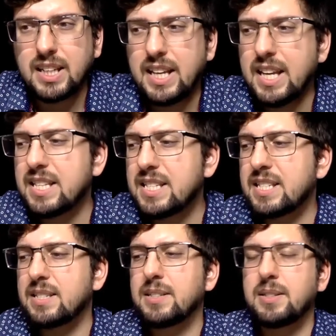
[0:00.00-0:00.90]

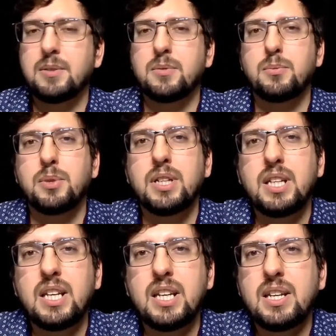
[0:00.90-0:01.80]
it's
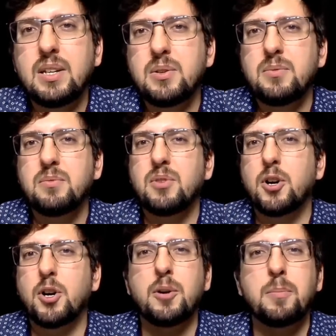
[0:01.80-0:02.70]
really
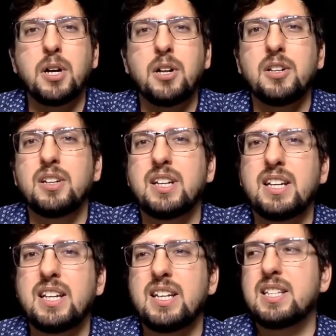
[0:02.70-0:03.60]
herbal.
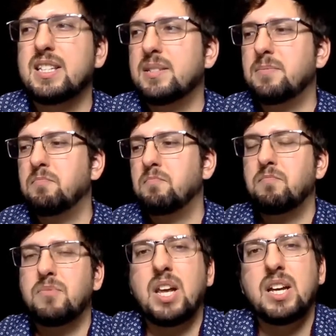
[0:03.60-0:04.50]
It's
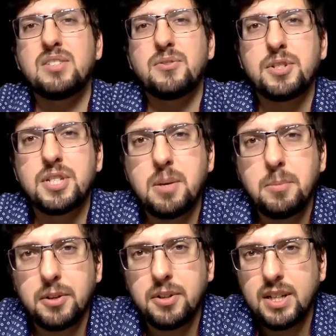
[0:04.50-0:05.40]
nice for
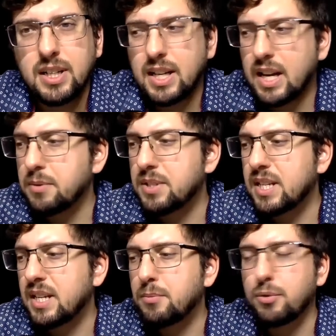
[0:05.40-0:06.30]
summer. I would
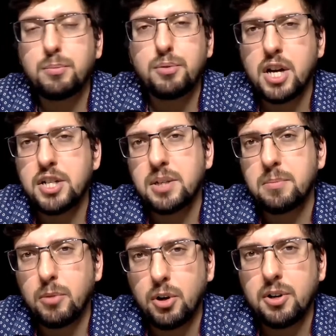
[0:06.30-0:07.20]
say it will project
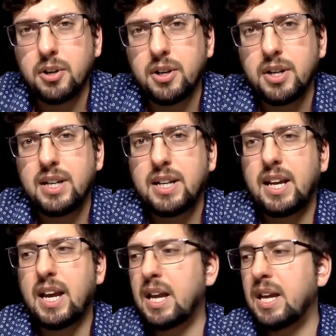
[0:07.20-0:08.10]
more
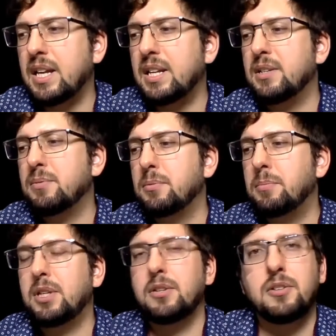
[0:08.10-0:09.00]
and it will
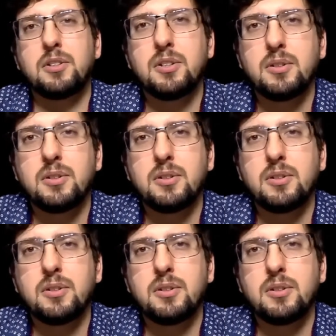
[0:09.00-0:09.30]
be good.